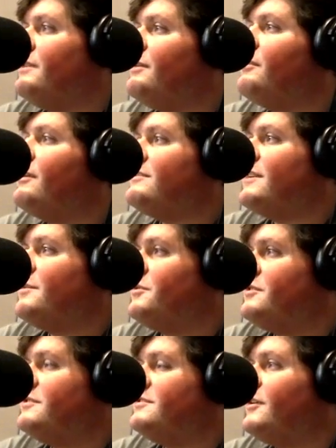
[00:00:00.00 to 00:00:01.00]
We know Gus
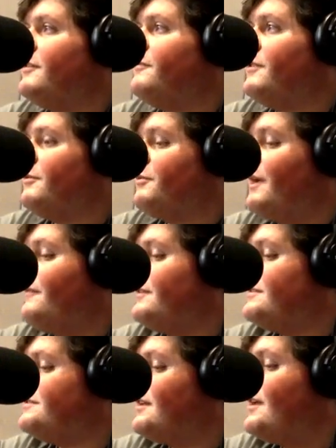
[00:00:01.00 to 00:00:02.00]
Edwards is hurt for the
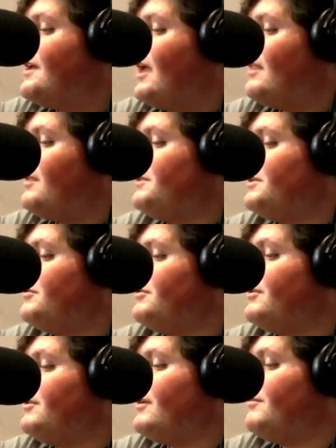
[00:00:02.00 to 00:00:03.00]
Ravens. And then we
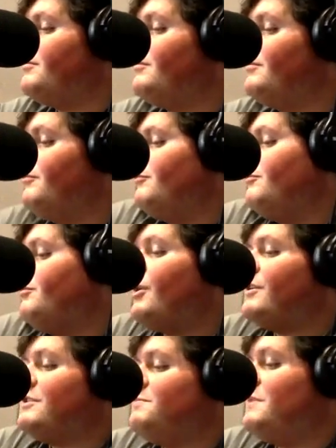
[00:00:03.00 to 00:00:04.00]
don't, And
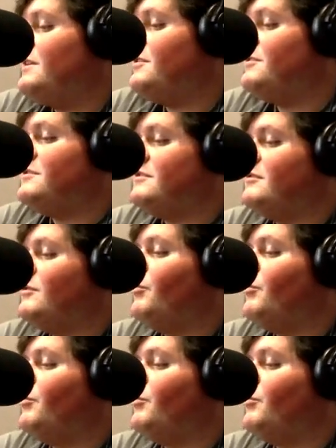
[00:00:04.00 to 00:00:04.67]
Marcus Peters is a little